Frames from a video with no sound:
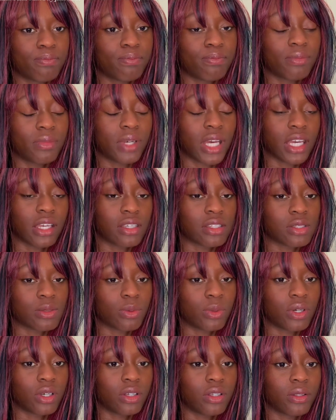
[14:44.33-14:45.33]
bag as
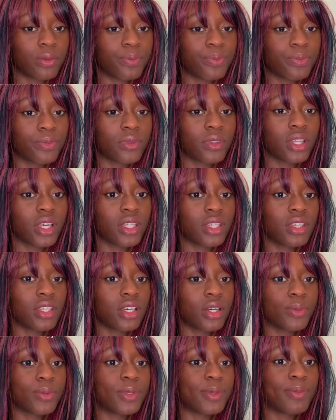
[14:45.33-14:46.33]
well, I think
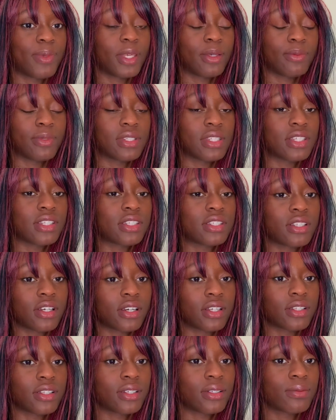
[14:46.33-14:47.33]
I would be able to
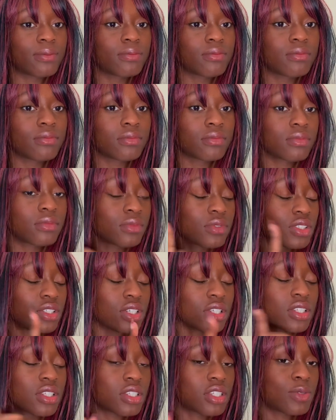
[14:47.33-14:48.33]
style it
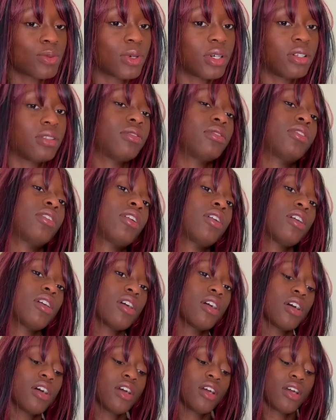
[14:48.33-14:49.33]
just as well.
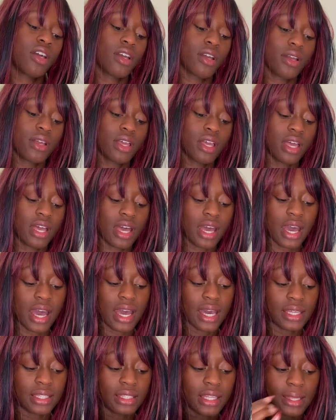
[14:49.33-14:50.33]

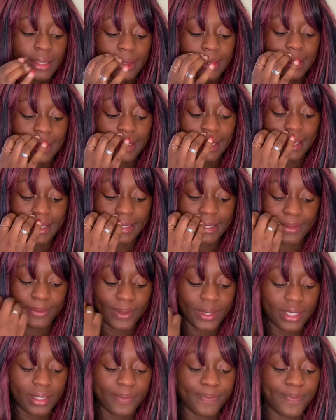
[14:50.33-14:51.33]
And the next
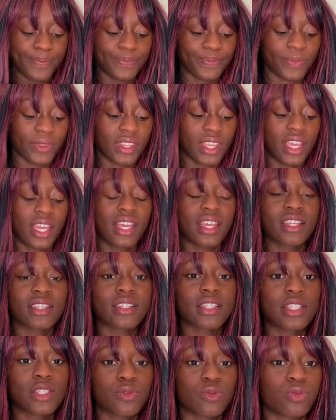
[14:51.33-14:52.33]
one is
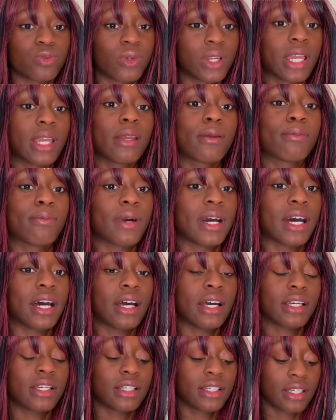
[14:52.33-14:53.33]
this ring
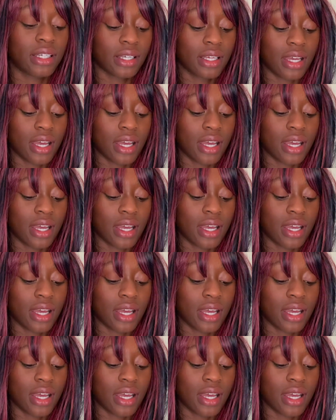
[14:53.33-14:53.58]
bag.